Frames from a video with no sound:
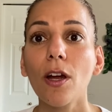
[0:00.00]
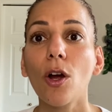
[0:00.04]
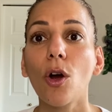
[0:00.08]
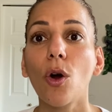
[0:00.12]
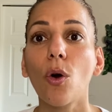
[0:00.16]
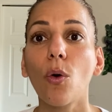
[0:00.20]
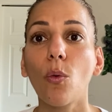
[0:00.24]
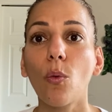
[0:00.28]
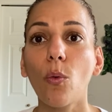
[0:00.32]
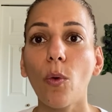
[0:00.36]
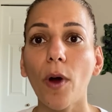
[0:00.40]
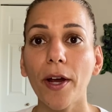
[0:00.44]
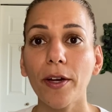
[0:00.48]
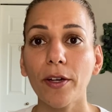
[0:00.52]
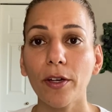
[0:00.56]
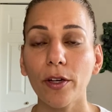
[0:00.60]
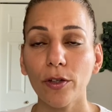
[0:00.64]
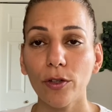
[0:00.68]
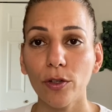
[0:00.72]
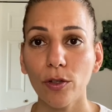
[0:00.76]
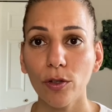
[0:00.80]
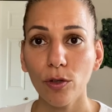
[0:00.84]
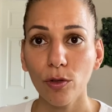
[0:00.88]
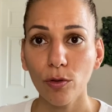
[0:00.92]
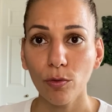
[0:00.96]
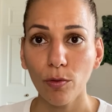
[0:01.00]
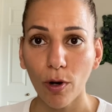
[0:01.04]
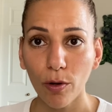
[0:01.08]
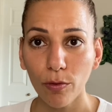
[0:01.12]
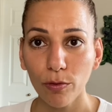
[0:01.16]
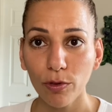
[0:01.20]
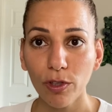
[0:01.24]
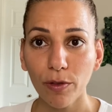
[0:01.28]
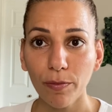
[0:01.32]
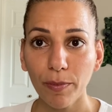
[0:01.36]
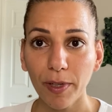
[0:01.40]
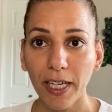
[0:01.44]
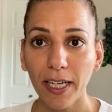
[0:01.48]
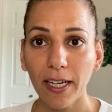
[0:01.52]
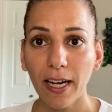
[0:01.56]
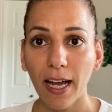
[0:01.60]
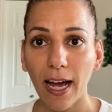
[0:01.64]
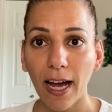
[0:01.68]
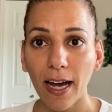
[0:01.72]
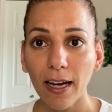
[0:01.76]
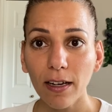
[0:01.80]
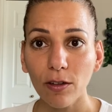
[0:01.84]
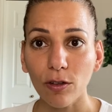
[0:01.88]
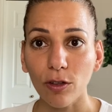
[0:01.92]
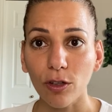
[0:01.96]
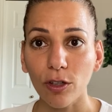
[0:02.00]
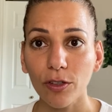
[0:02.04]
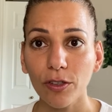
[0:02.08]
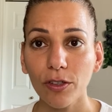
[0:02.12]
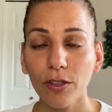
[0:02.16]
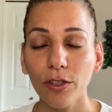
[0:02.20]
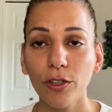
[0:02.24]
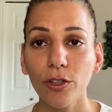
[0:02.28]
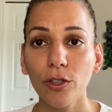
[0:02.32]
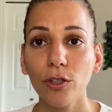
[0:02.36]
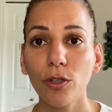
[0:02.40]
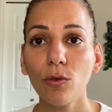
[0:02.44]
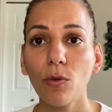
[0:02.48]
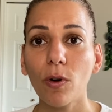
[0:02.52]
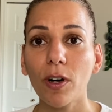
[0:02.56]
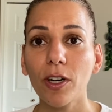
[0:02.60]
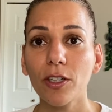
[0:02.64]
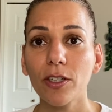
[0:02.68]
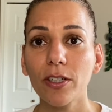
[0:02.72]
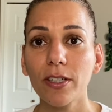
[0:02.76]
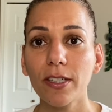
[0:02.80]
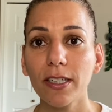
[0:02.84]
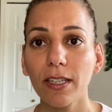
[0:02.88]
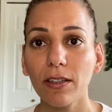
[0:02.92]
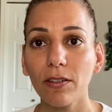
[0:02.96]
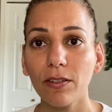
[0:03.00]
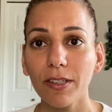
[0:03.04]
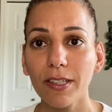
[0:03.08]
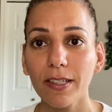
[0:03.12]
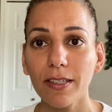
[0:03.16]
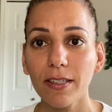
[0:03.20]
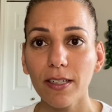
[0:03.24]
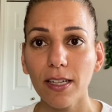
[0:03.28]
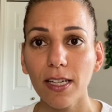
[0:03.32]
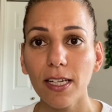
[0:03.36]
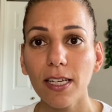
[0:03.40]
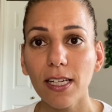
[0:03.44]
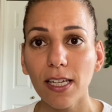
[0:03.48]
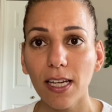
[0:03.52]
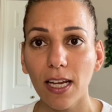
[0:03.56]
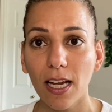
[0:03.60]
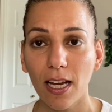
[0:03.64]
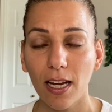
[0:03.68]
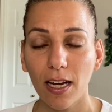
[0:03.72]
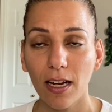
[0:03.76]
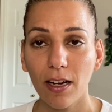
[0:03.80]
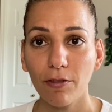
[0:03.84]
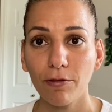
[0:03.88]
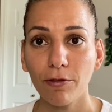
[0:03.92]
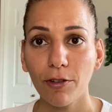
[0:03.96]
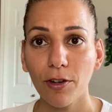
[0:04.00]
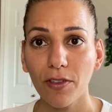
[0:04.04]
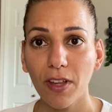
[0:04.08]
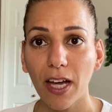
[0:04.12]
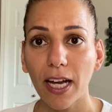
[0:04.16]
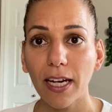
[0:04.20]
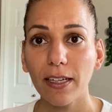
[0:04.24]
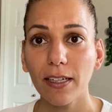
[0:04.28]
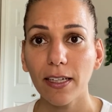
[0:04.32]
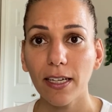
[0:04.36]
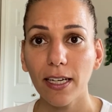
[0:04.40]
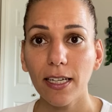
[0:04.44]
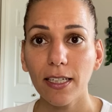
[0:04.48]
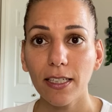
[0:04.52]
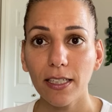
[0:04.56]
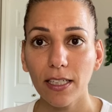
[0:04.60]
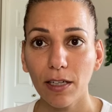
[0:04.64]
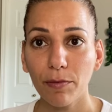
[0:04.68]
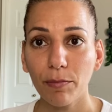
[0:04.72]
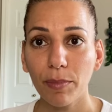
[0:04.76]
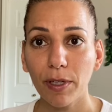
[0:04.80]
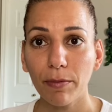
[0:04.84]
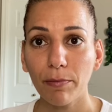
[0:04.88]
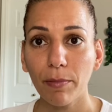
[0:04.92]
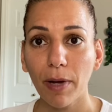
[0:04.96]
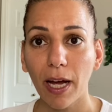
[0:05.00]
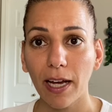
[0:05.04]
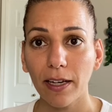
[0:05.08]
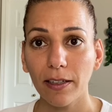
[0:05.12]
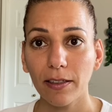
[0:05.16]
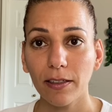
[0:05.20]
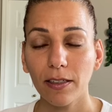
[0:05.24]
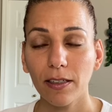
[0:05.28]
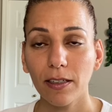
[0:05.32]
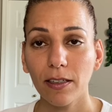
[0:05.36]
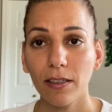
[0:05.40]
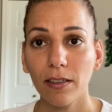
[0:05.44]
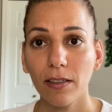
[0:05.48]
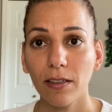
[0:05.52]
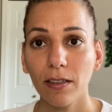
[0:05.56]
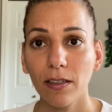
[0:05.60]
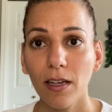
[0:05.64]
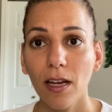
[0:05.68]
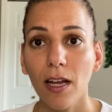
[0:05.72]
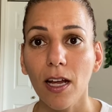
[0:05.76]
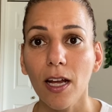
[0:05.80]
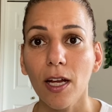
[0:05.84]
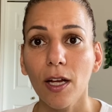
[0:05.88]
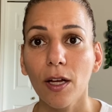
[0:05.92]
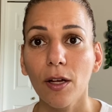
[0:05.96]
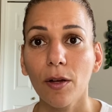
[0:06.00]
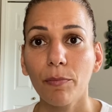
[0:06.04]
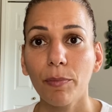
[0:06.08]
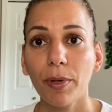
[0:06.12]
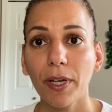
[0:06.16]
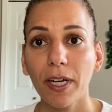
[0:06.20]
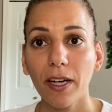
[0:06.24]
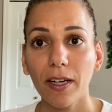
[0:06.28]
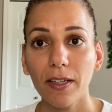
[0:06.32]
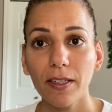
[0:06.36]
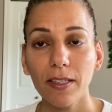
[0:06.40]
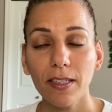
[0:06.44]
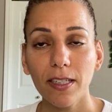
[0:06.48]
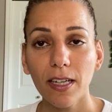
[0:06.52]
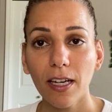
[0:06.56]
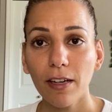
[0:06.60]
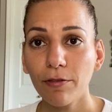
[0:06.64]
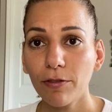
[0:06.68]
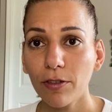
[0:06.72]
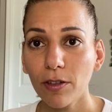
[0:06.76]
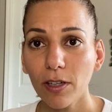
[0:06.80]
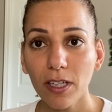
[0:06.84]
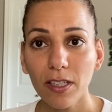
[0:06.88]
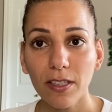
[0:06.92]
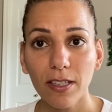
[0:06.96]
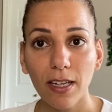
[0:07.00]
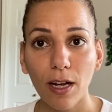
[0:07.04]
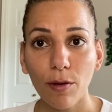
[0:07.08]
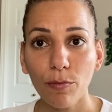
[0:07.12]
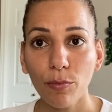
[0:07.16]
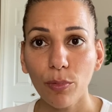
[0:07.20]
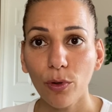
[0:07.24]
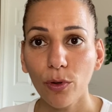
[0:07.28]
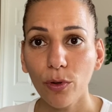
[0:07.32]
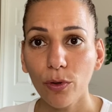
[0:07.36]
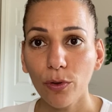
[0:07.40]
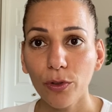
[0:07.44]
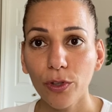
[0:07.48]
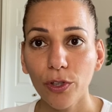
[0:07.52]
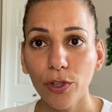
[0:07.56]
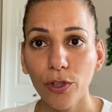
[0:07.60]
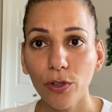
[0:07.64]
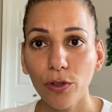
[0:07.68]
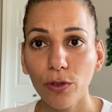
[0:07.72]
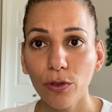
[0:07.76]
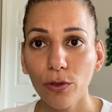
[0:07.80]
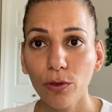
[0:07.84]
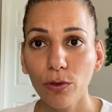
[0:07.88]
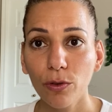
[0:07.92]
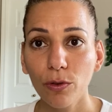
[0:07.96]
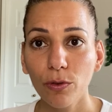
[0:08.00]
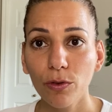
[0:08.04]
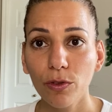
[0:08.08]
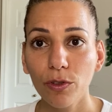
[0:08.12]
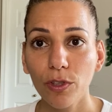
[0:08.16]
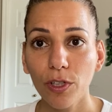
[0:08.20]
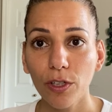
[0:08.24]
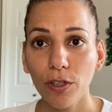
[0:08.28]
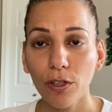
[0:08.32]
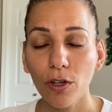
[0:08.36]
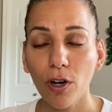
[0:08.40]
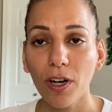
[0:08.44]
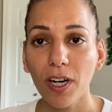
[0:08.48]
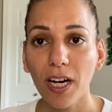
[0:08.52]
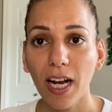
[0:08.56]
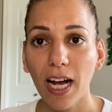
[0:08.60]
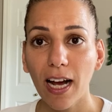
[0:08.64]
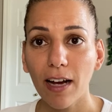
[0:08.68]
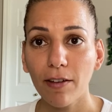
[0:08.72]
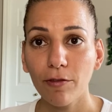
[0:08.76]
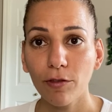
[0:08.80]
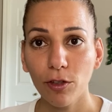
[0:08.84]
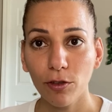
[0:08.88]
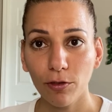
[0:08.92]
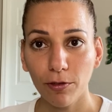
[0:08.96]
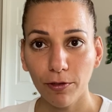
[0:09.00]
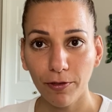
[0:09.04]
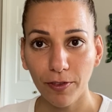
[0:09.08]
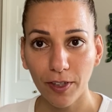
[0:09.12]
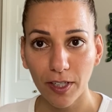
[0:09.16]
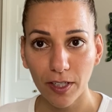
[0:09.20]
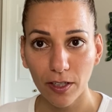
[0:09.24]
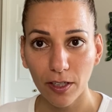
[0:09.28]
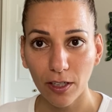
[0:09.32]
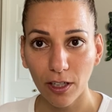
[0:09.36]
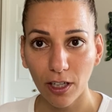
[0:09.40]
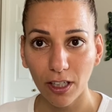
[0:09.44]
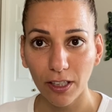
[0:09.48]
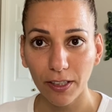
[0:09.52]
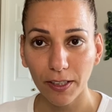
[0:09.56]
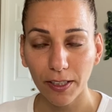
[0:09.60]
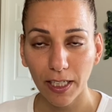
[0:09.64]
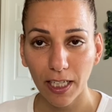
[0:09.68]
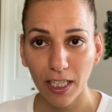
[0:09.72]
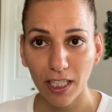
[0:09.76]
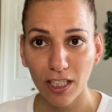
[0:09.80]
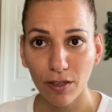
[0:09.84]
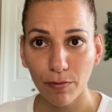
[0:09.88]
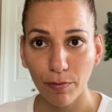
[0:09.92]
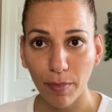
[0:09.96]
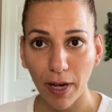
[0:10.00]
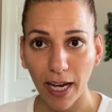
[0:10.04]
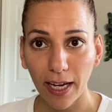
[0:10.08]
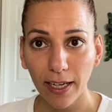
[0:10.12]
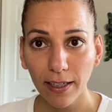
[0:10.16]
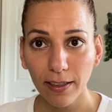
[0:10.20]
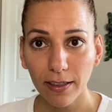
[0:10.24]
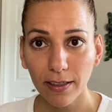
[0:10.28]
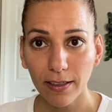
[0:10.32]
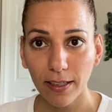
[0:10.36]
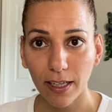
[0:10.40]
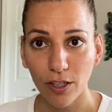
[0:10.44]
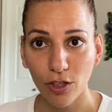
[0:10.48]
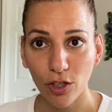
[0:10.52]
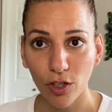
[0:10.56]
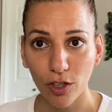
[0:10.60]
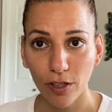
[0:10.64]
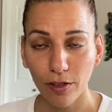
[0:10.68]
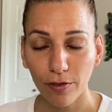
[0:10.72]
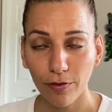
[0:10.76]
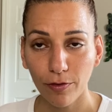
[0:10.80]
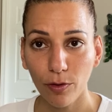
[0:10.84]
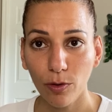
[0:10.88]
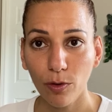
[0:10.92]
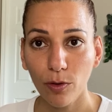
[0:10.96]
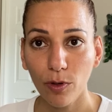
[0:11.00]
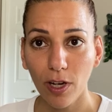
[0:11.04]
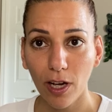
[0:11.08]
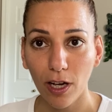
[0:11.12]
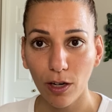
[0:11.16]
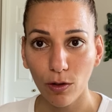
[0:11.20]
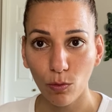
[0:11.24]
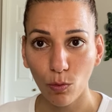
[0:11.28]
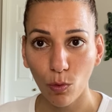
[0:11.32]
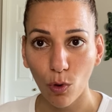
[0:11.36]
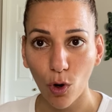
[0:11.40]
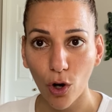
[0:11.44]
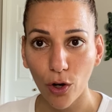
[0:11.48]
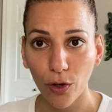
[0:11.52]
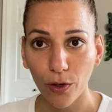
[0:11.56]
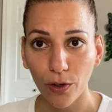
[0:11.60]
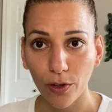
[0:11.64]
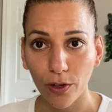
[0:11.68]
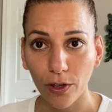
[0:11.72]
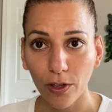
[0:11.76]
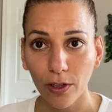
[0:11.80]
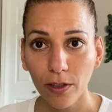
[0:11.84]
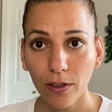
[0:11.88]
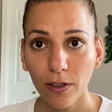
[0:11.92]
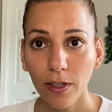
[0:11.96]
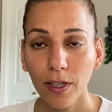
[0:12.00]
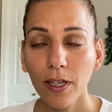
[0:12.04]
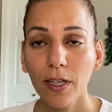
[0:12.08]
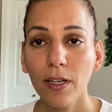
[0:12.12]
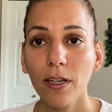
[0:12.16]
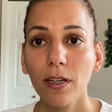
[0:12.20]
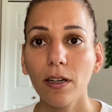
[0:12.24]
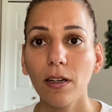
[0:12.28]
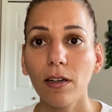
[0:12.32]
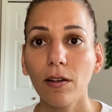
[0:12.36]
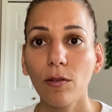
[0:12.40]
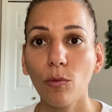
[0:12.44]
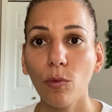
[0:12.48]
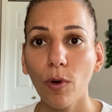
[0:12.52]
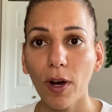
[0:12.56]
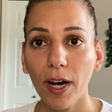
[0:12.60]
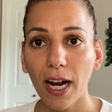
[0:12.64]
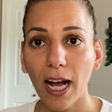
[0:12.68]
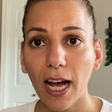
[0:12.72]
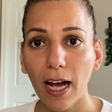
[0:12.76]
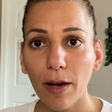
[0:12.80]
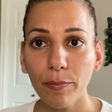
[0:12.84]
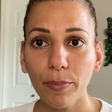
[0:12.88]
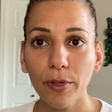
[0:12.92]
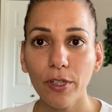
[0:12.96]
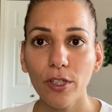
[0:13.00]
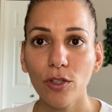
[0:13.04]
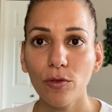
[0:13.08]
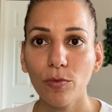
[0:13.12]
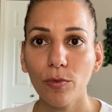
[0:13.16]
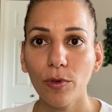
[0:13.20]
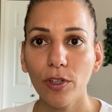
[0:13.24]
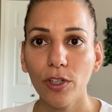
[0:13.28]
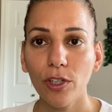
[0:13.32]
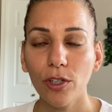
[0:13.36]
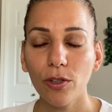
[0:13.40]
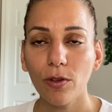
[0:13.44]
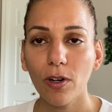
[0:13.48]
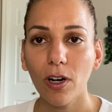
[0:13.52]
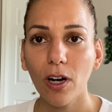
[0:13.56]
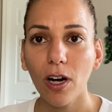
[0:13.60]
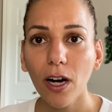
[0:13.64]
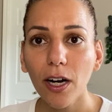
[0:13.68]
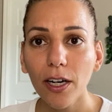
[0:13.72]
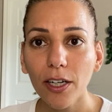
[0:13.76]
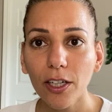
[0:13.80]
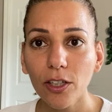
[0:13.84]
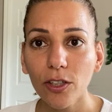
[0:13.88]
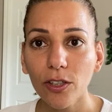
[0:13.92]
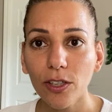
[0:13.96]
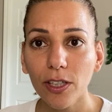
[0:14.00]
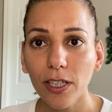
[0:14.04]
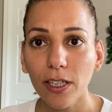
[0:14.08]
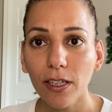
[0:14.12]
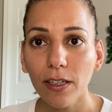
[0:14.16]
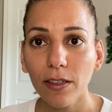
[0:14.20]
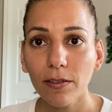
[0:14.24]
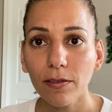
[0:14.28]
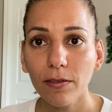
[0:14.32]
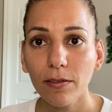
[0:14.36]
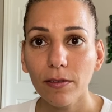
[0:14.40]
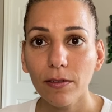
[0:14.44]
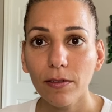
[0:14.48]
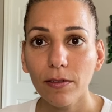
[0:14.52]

when you grow to be an adult, you are still seeking for that need to be met. Because say, for example, you did not have your physical needs met, such as food and water. What happens when you're hungry?